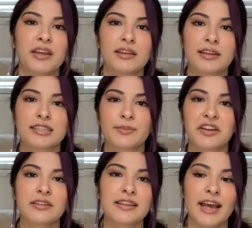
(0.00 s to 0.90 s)
because
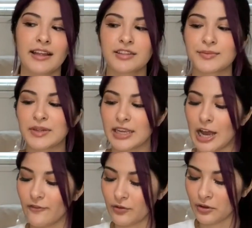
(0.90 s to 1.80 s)
apparently that's really
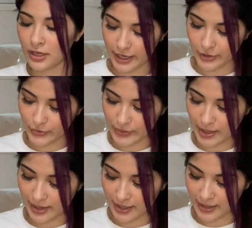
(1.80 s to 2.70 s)
helpful in
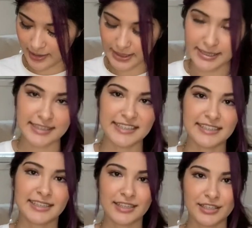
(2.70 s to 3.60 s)
creating daisies.
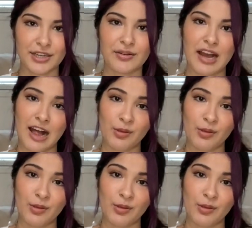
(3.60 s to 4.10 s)
So I'll be